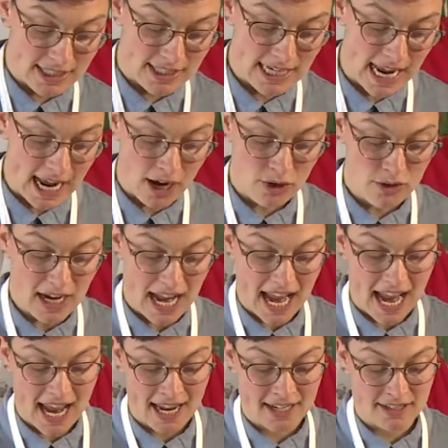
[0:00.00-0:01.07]
down
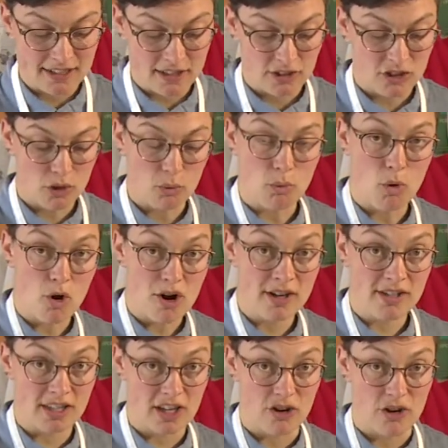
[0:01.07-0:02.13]
and
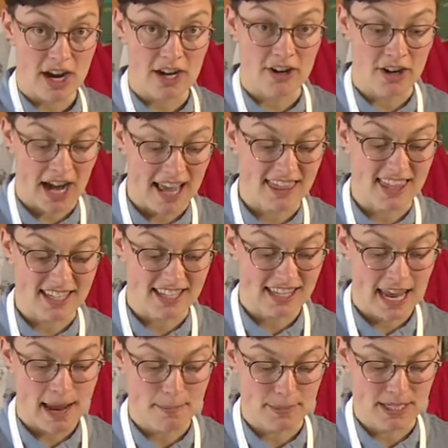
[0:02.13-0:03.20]
towards the grater at the
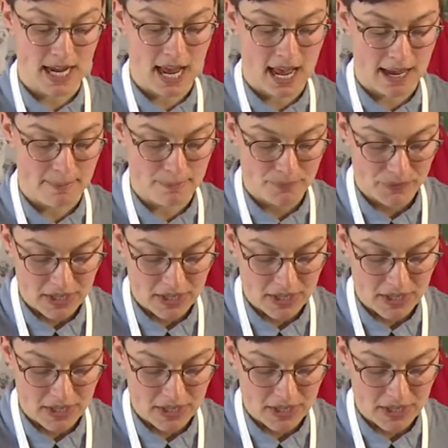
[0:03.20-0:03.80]
same time.